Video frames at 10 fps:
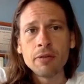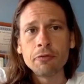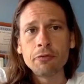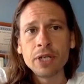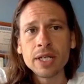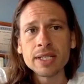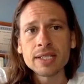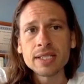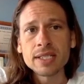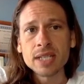Venus
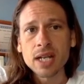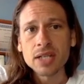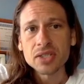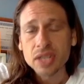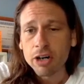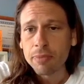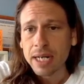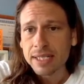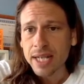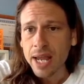is uh, starved by
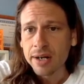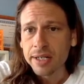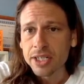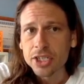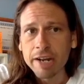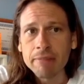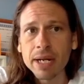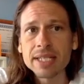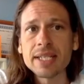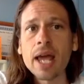Saturn and ashamed by
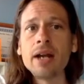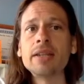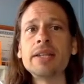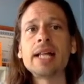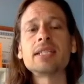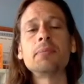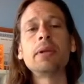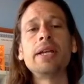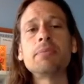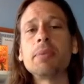Saturn, and that's a
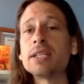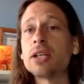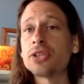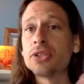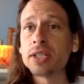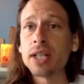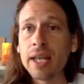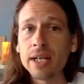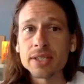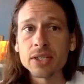place, but it's also
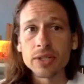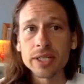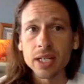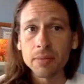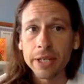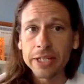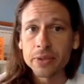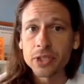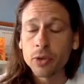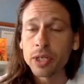delighted. So it's like a place
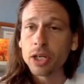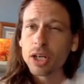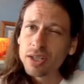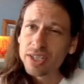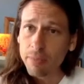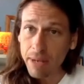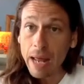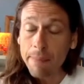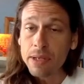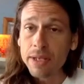of showing some
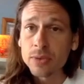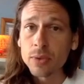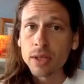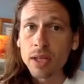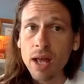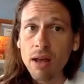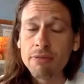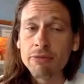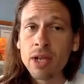happiness with love,